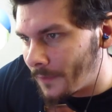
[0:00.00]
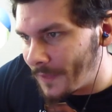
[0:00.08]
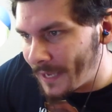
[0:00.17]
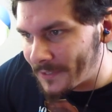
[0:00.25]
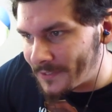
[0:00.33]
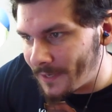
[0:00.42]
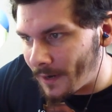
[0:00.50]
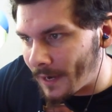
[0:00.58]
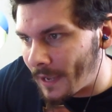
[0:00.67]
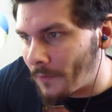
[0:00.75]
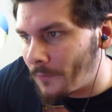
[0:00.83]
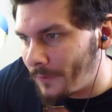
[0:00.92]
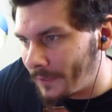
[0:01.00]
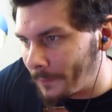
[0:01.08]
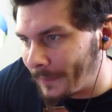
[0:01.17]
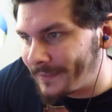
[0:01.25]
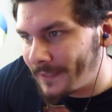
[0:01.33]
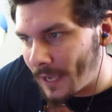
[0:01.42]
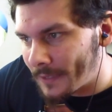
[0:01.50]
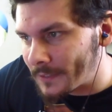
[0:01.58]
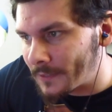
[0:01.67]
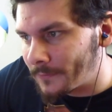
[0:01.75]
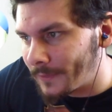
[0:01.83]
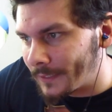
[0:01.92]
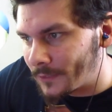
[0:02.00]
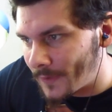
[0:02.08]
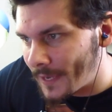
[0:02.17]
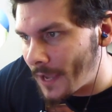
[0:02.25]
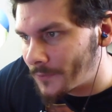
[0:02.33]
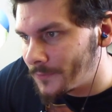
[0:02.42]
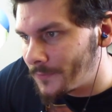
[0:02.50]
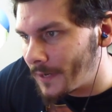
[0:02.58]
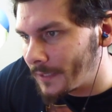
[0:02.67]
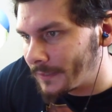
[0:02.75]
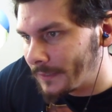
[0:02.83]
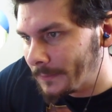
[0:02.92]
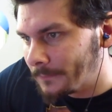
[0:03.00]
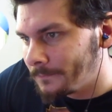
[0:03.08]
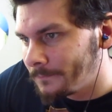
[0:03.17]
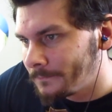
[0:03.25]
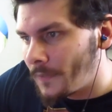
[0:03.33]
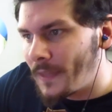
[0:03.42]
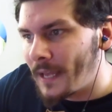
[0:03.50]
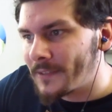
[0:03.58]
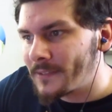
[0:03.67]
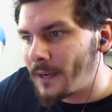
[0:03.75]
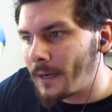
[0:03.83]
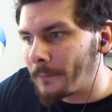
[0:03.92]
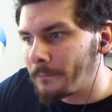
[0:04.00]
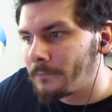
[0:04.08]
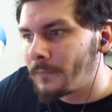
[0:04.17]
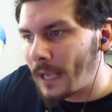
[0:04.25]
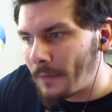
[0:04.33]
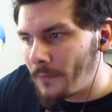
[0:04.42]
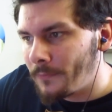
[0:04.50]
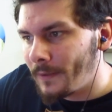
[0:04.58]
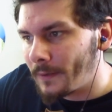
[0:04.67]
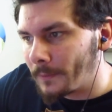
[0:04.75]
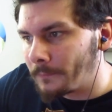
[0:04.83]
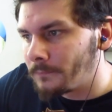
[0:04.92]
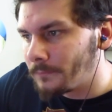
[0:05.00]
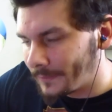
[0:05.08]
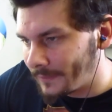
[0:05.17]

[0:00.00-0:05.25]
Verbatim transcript: Na de ster gaan we verder met Theater Café twenty fourteen. Na de ster gaan we verder met